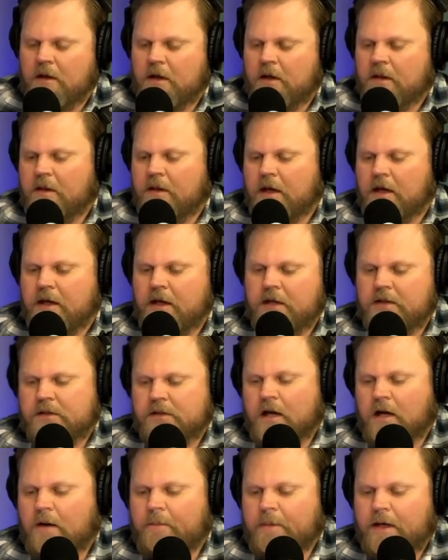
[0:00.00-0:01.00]
and that he's
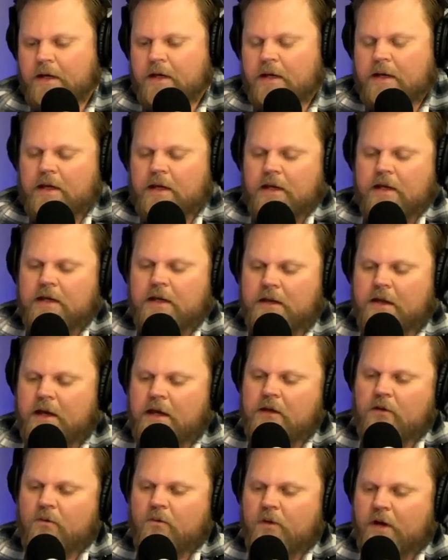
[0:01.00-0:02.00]
coming again and that
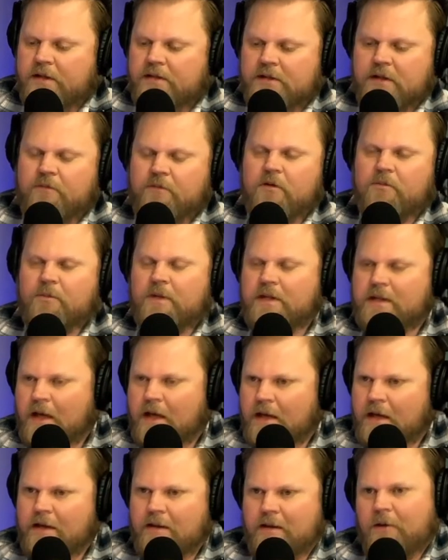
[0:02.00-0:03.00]
he'll raise them from the
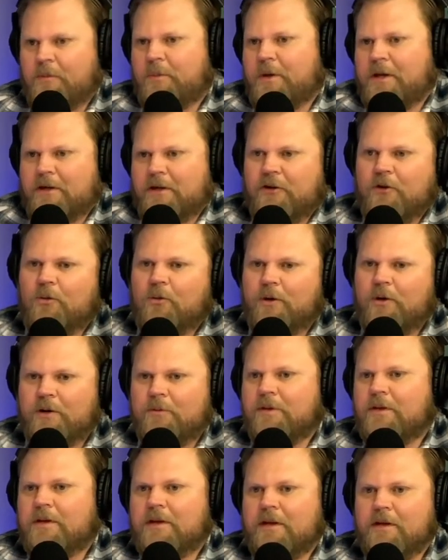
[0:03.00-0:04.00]
dead and they'll be in glory
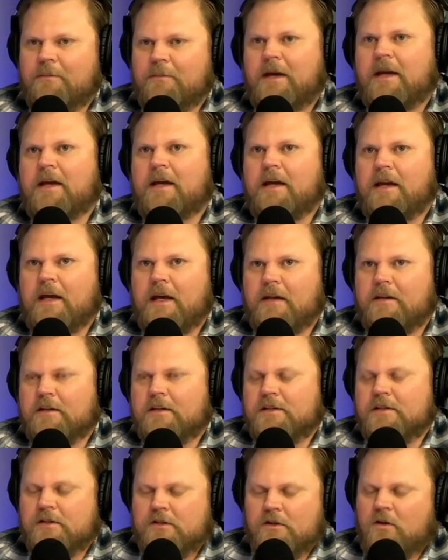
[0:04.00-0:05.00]
with him and
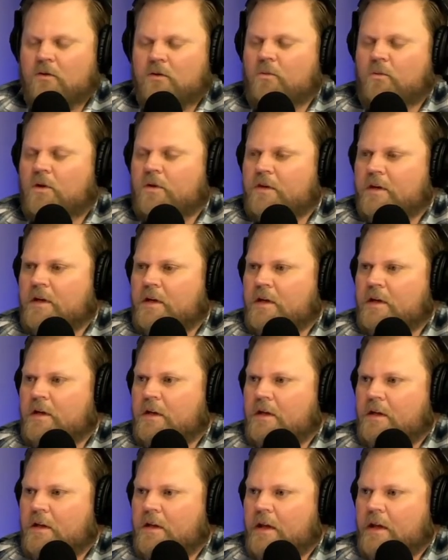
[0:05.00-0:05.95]
this is all worth it mm-hmm.